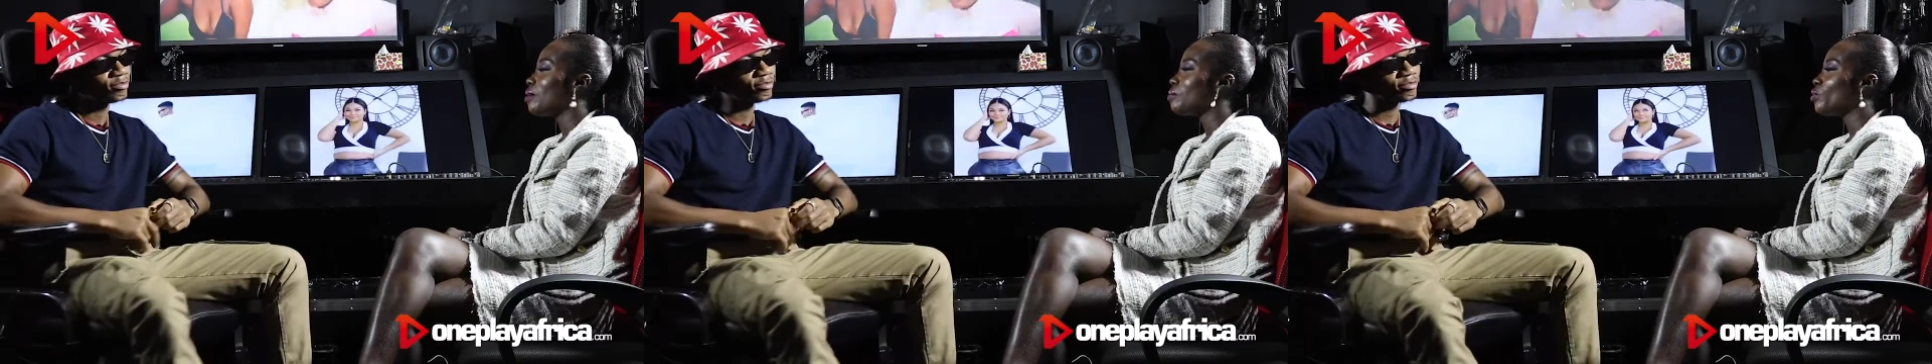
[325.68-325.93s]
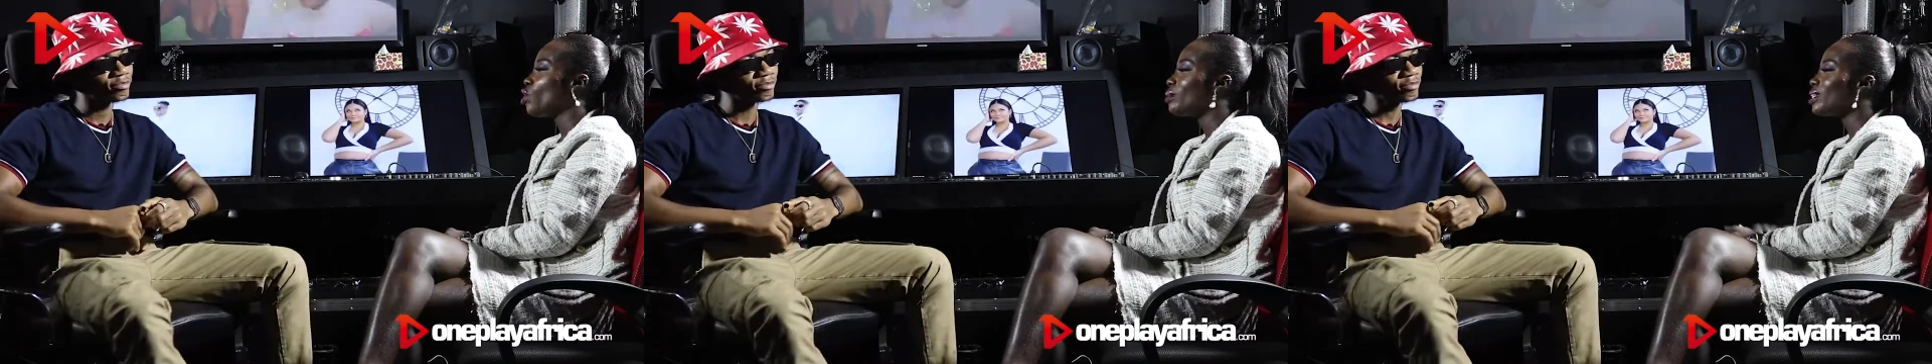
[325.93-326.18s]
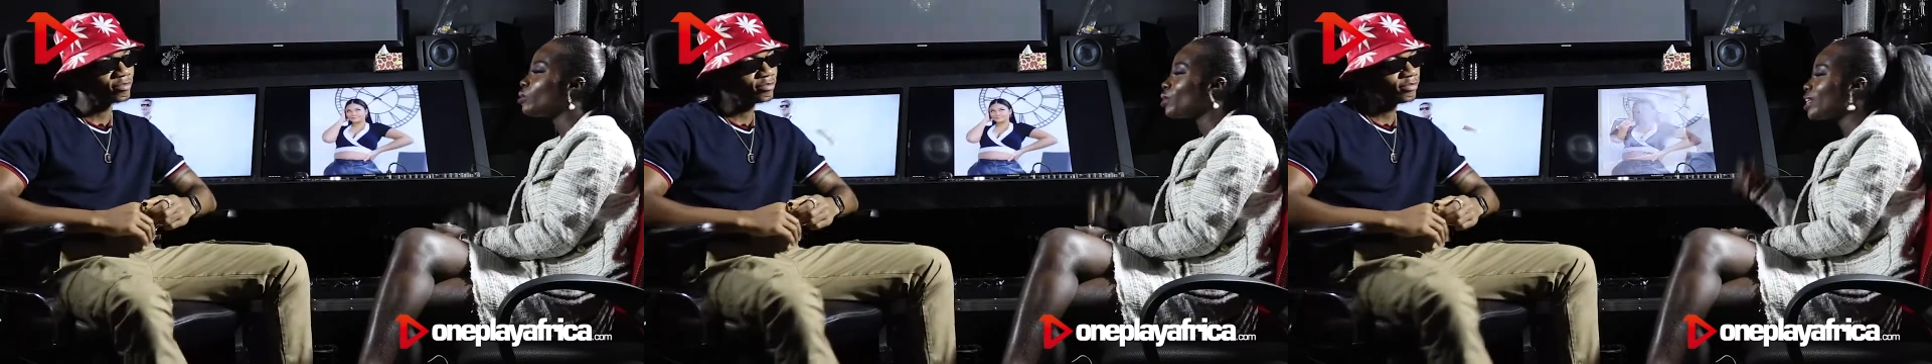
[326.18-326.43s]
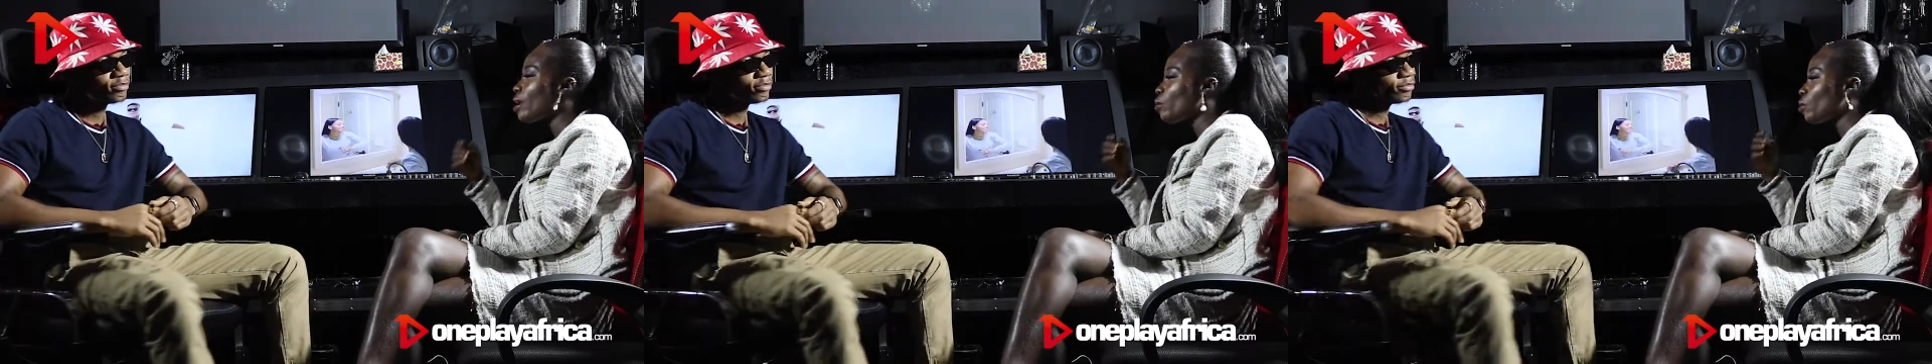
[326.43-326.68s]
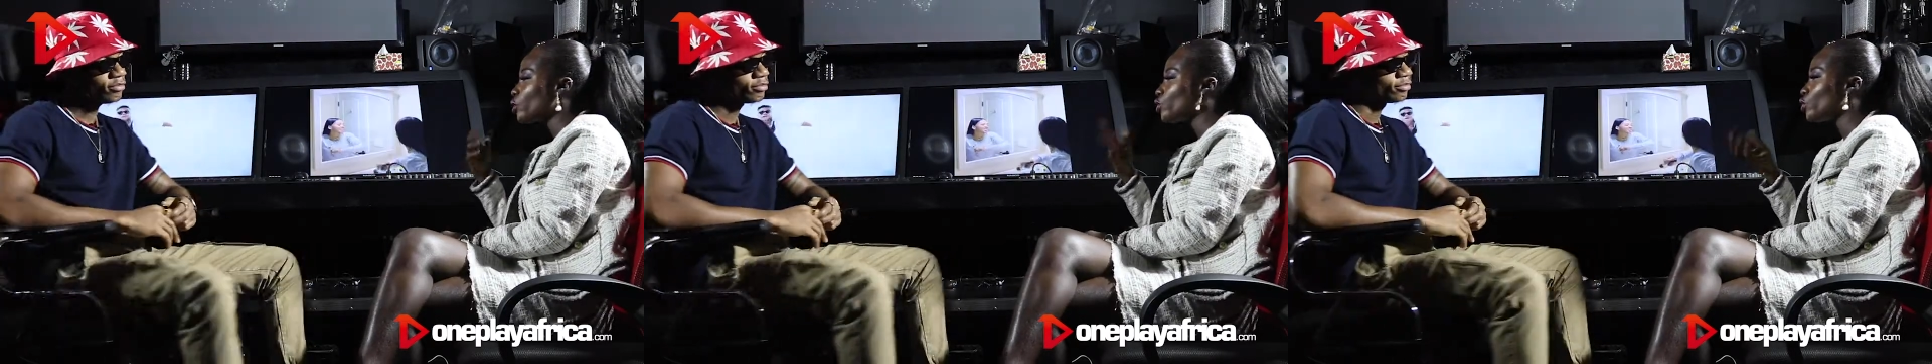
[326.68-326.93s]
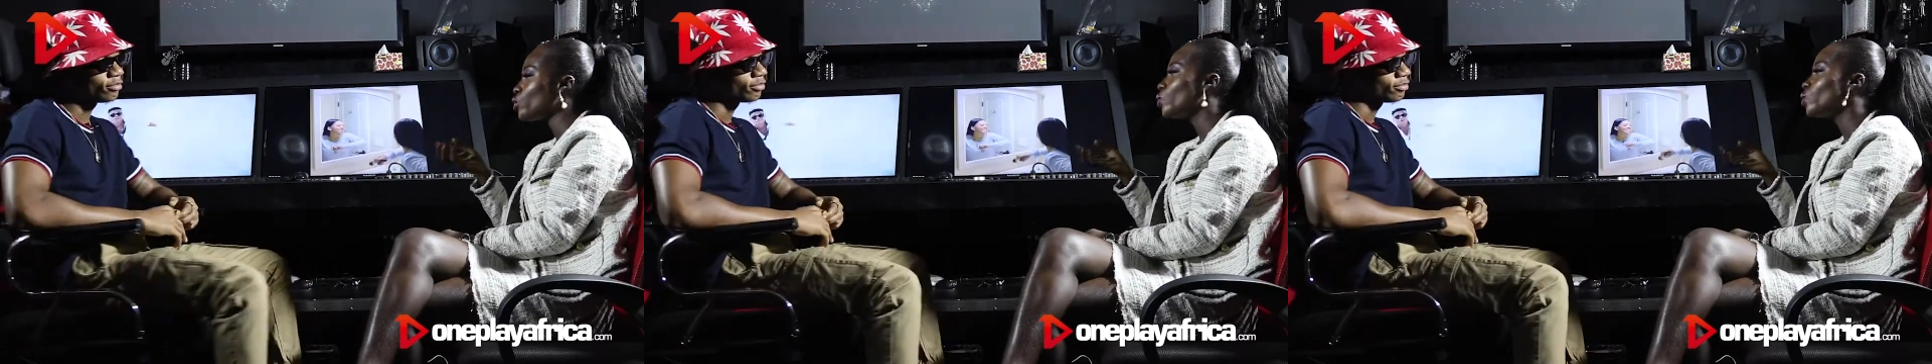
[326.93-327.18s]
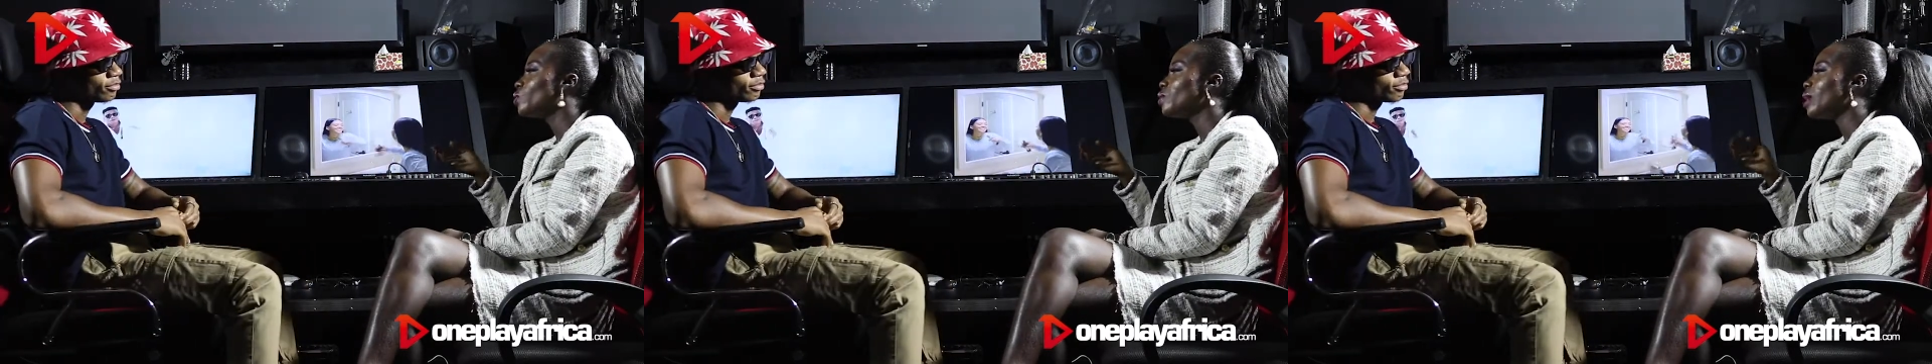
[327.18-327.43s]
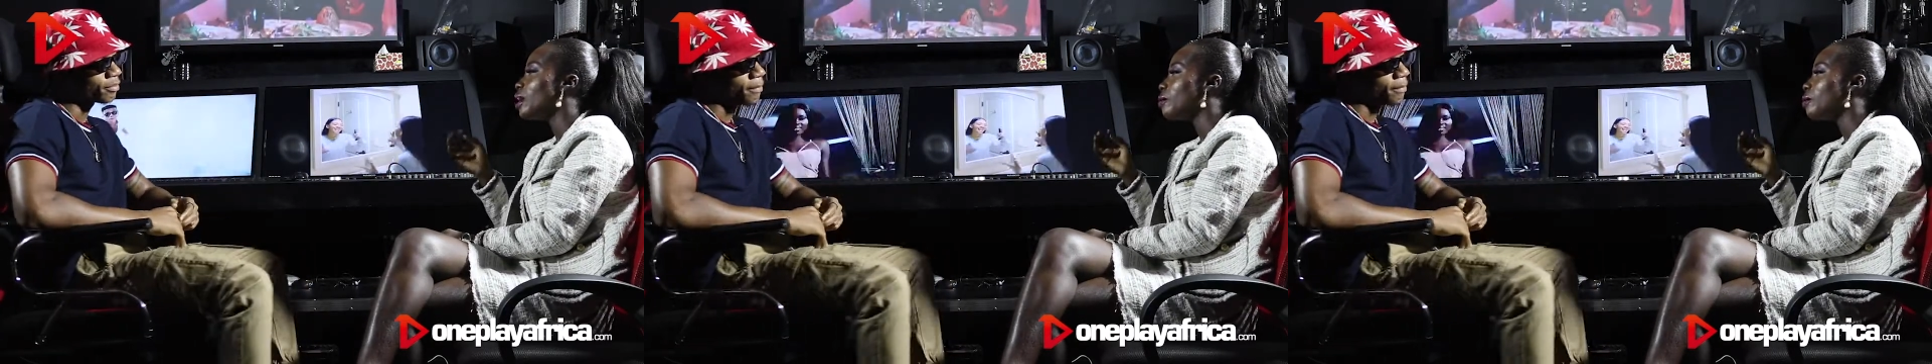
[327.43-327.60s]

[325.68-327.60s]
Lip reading: normally when I watch you